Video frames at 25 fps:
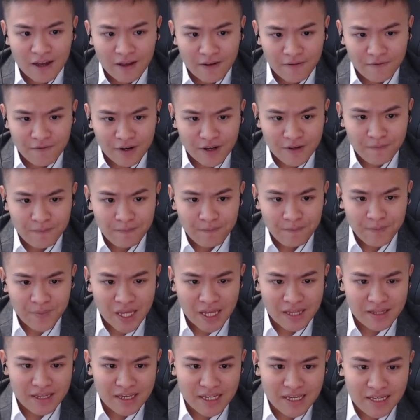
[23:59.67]
right,
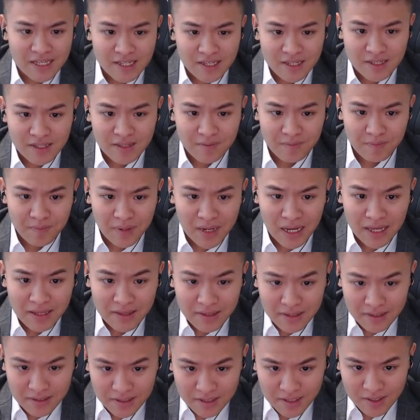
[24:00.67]
and the
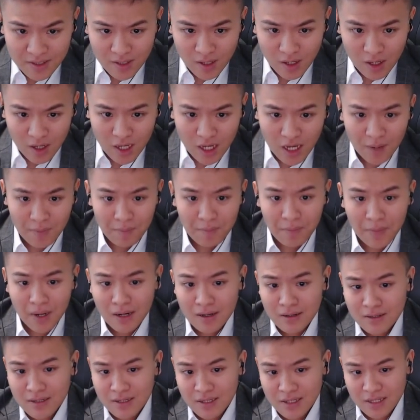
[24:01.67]
interdependence
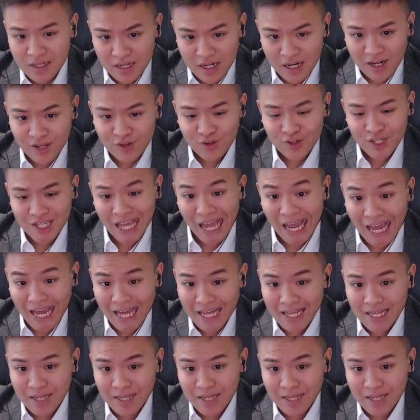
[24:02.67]
amongst the countries and the